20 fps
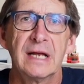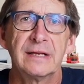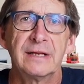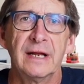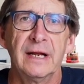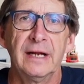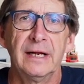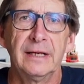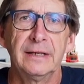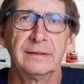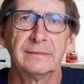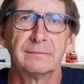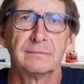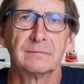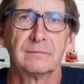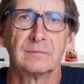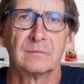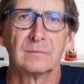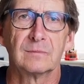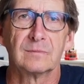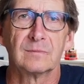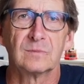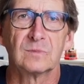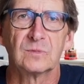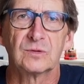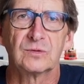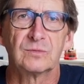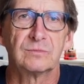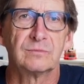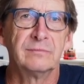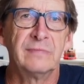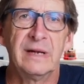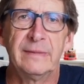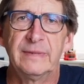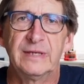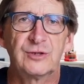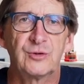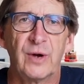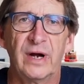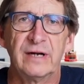then
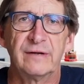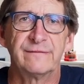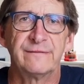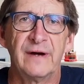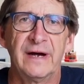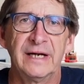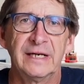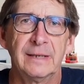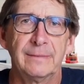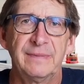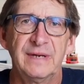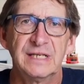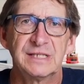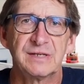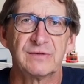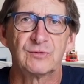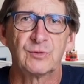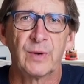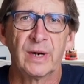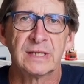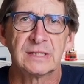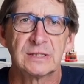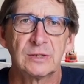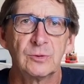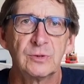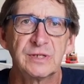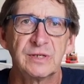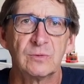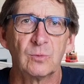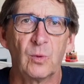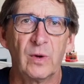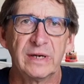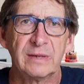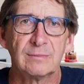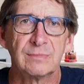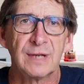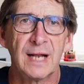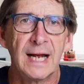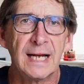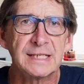maybe try to find a piece of translucent
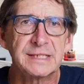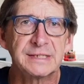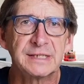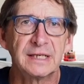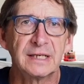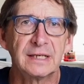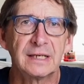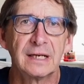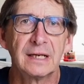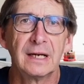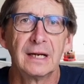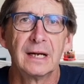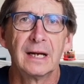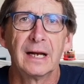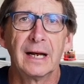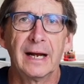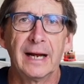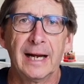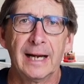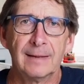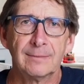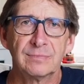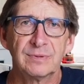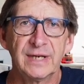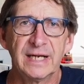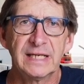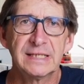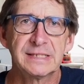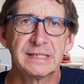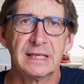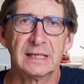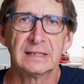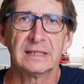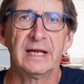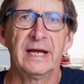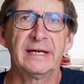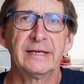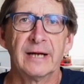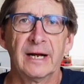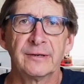white plastic and place a
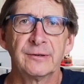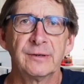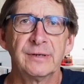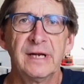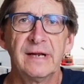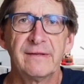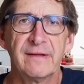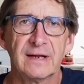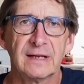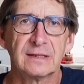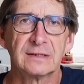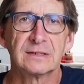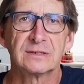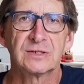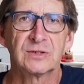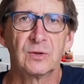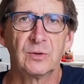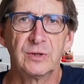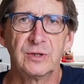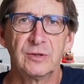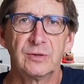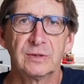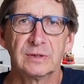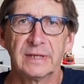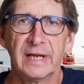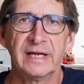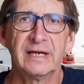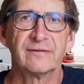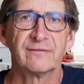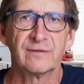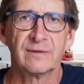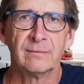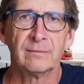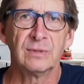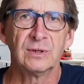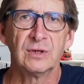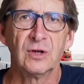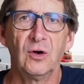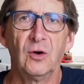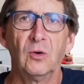light underneath it so you could light it from
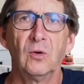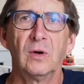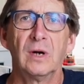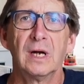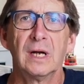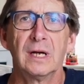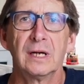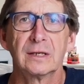below,